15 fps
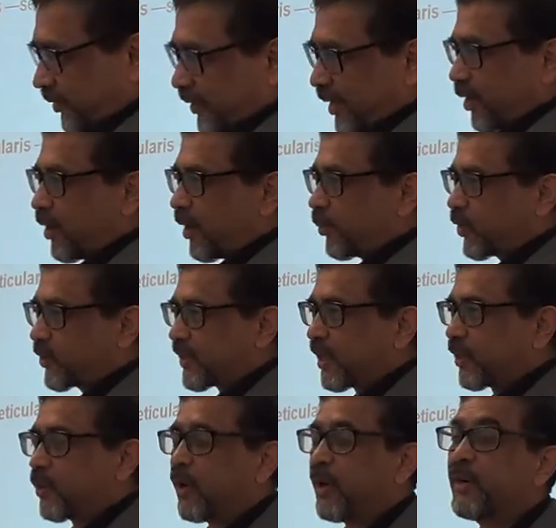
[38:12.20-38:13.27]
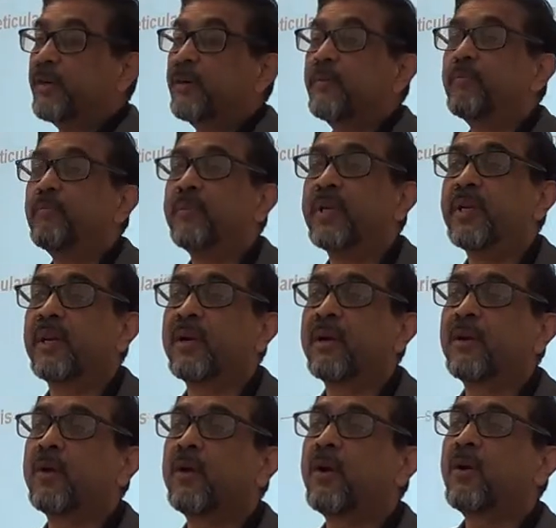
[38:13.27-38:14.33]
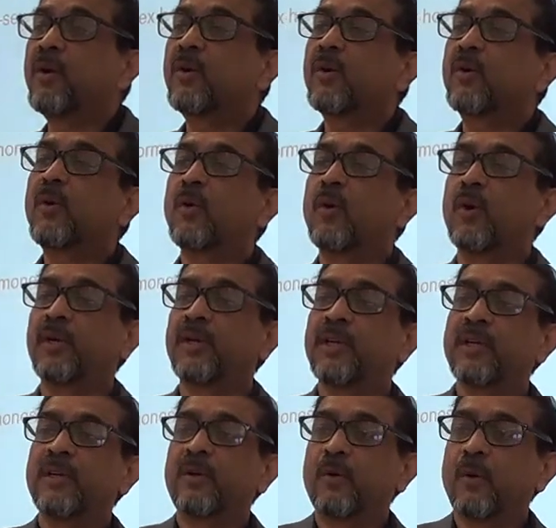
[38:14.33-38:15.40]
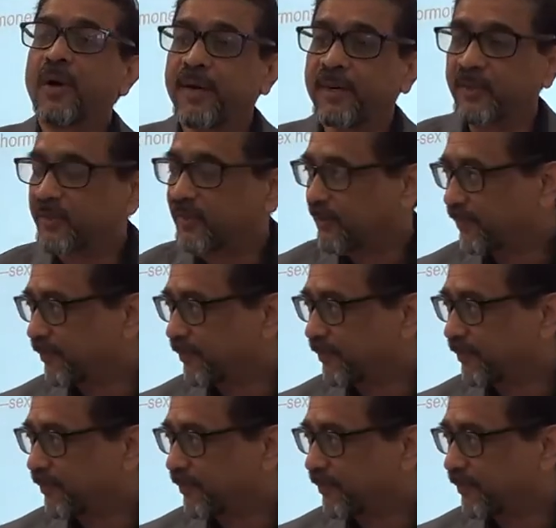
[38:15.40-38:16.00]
The hormones are called mineralocorticoids.